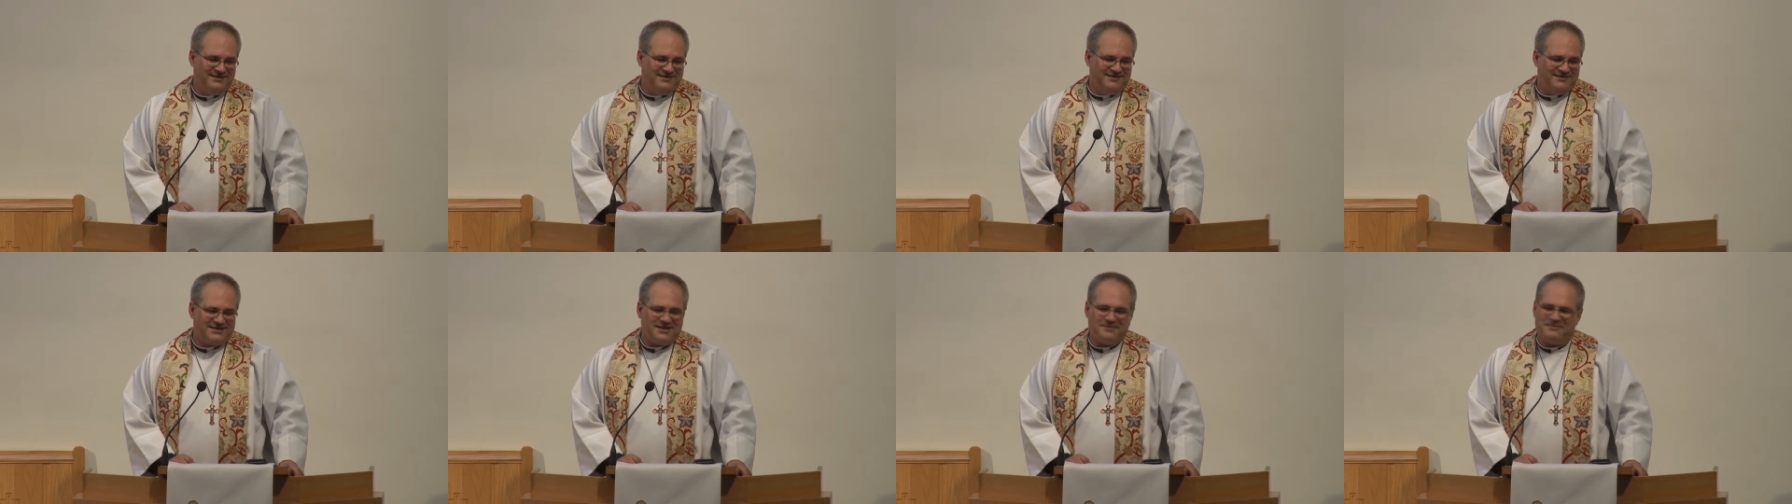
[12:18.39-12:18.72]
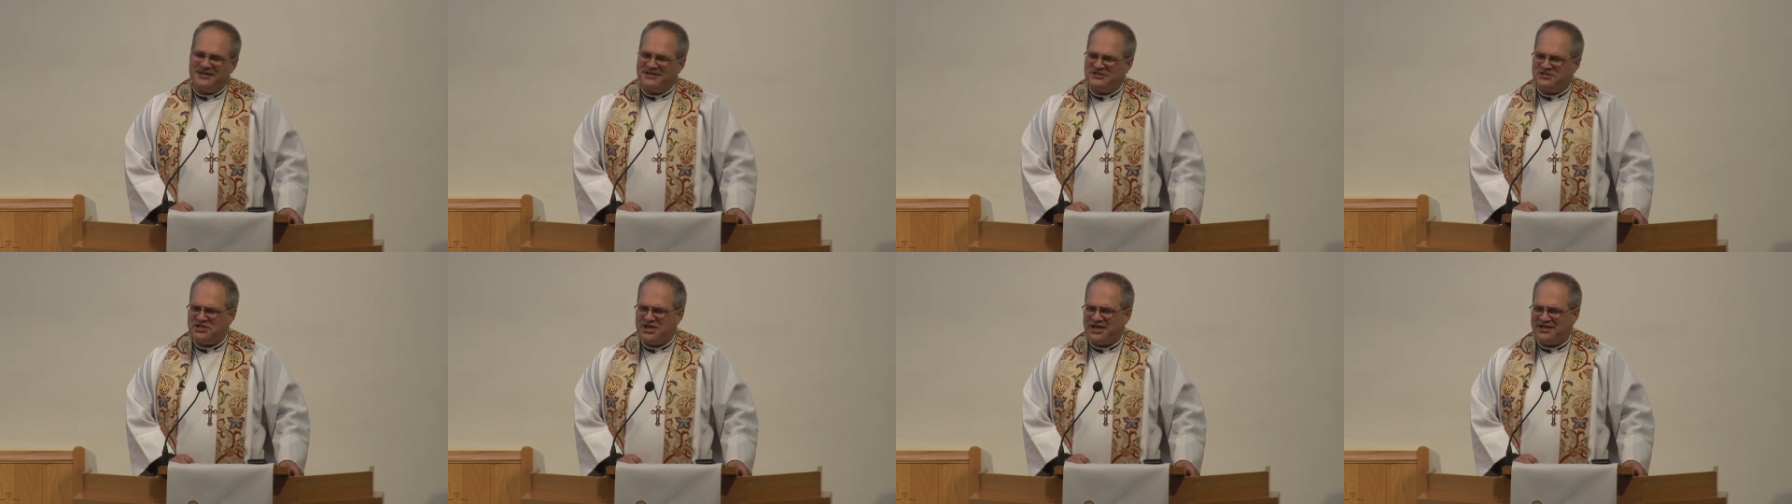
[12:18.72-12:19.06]
It can be
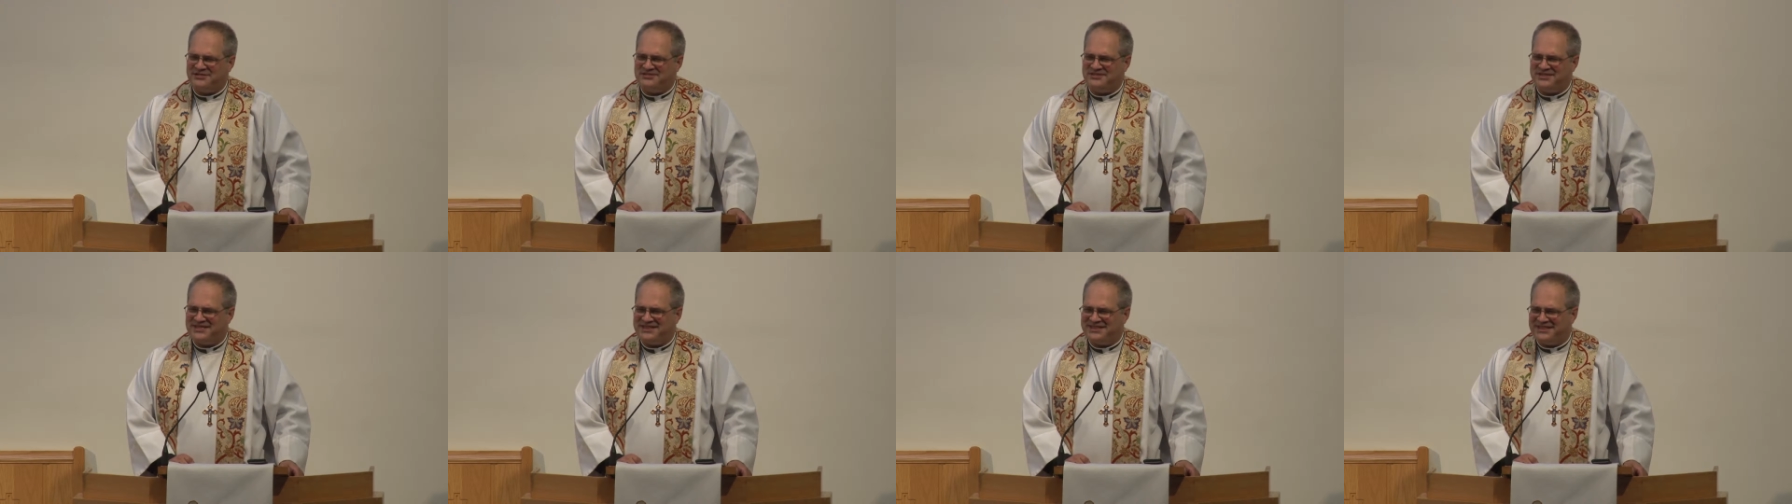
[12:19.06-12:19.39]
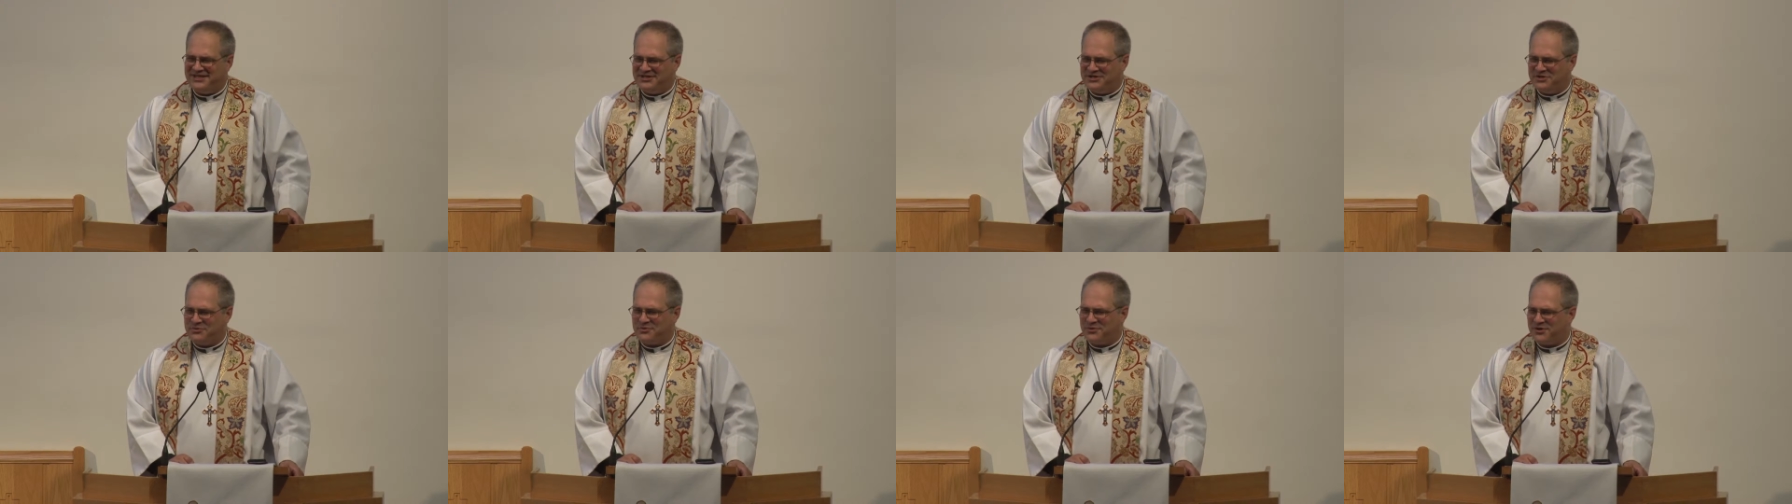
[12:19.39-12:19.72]
a challenging
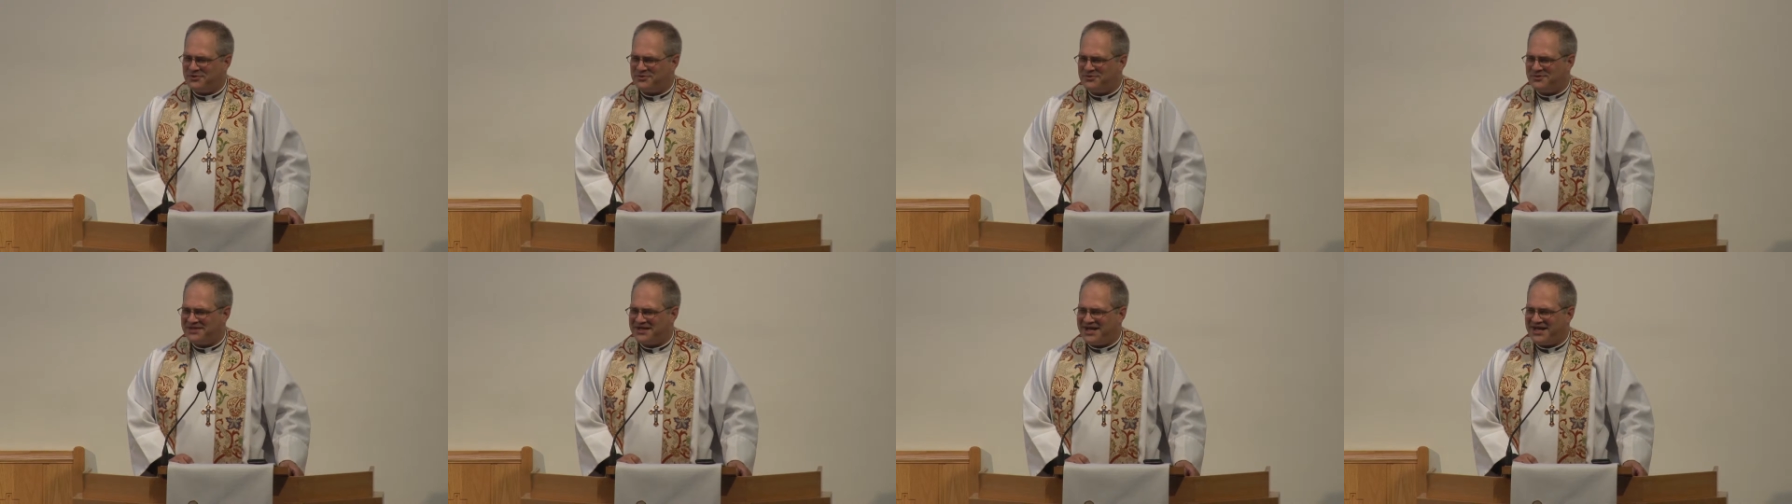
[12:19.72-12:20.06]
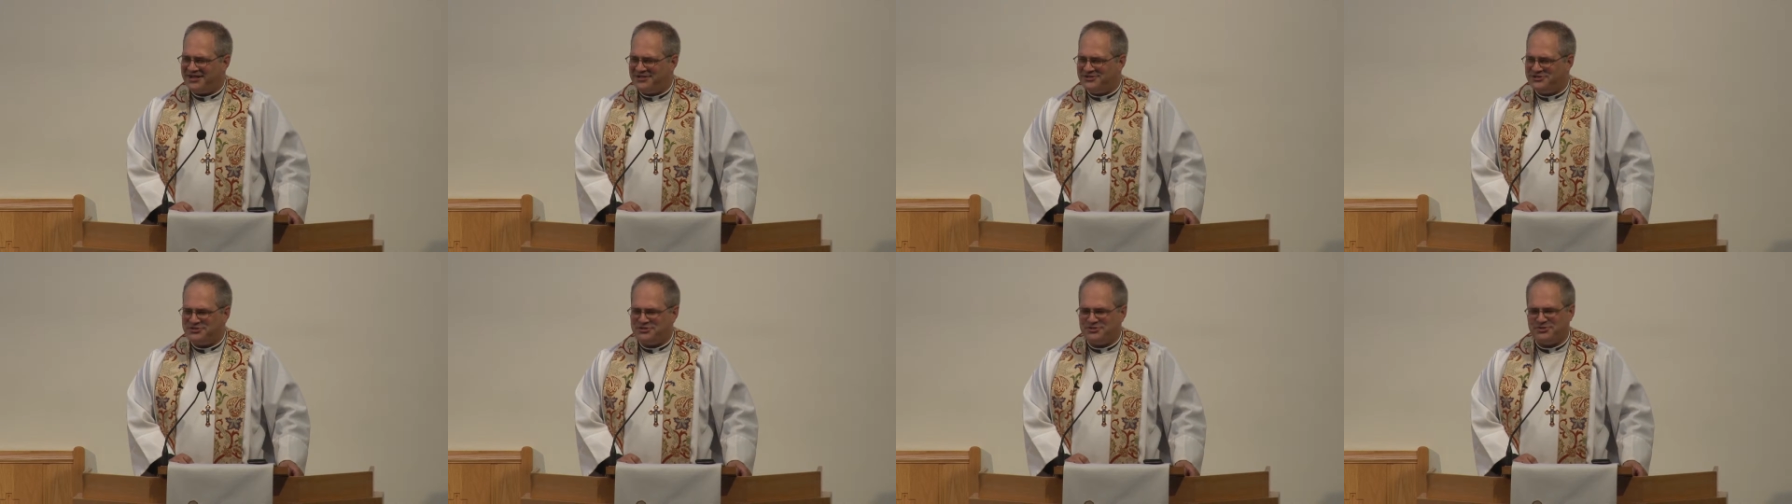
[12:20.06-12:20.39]
thing to work with
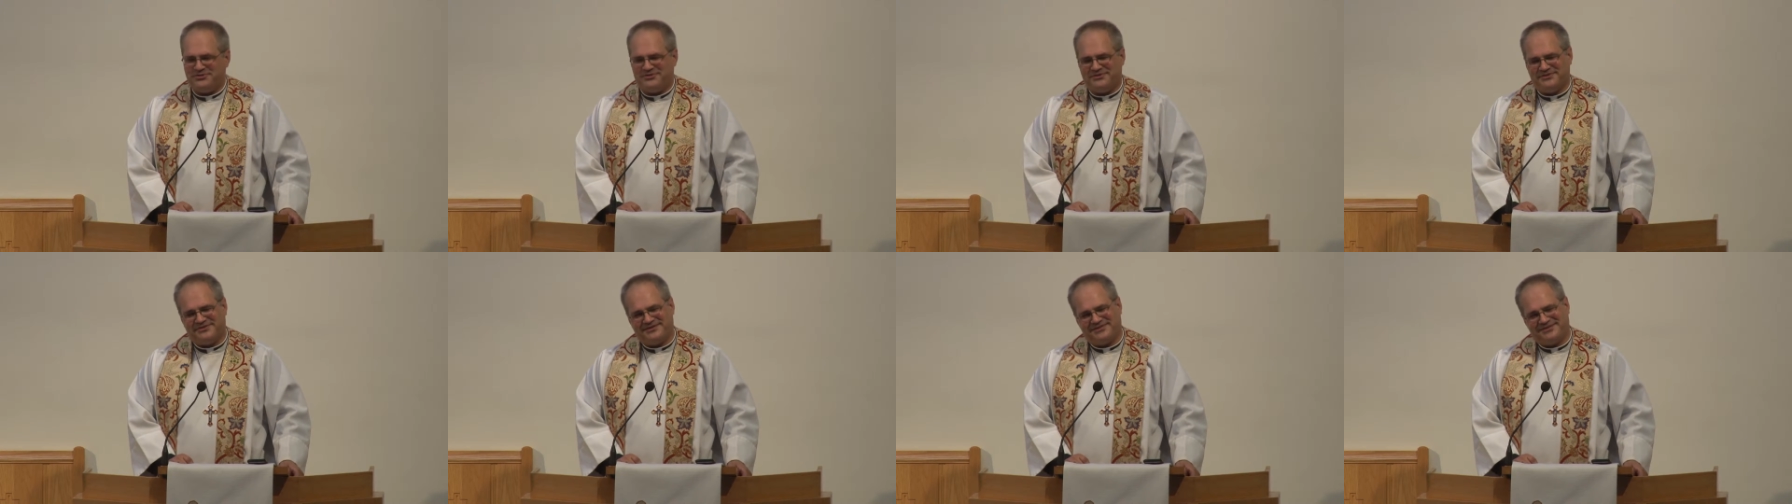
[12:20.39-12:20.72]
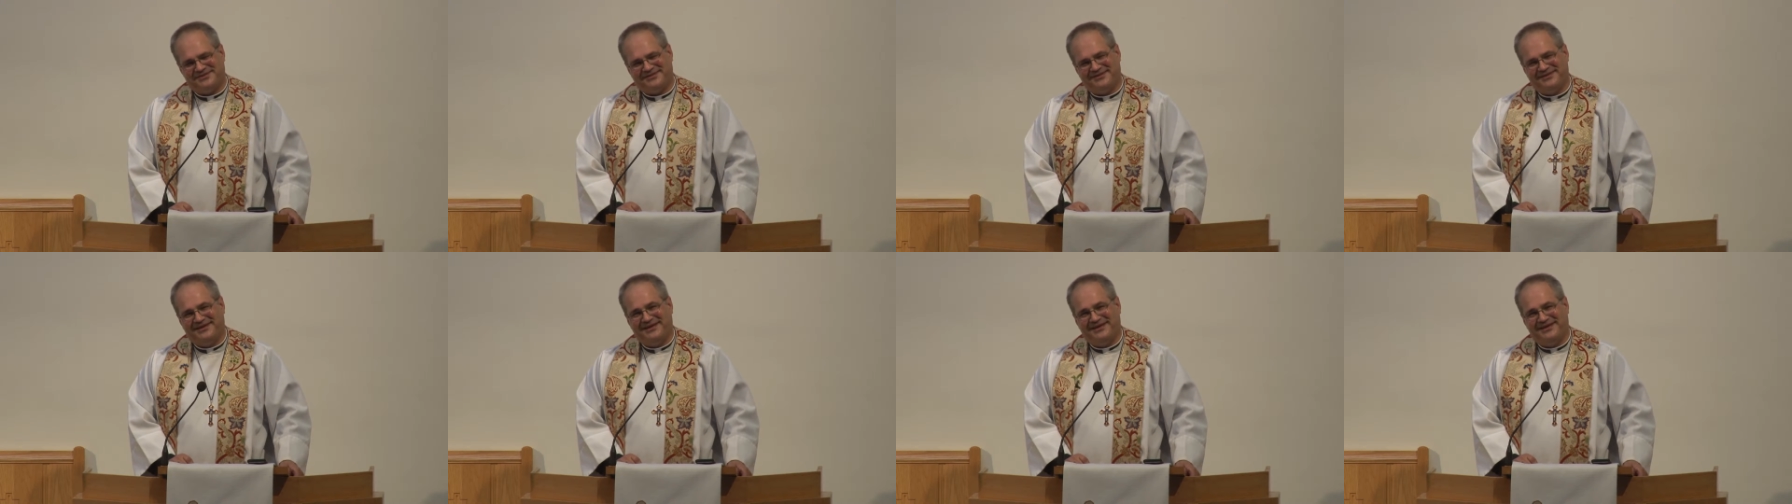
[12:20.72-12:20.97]
college students,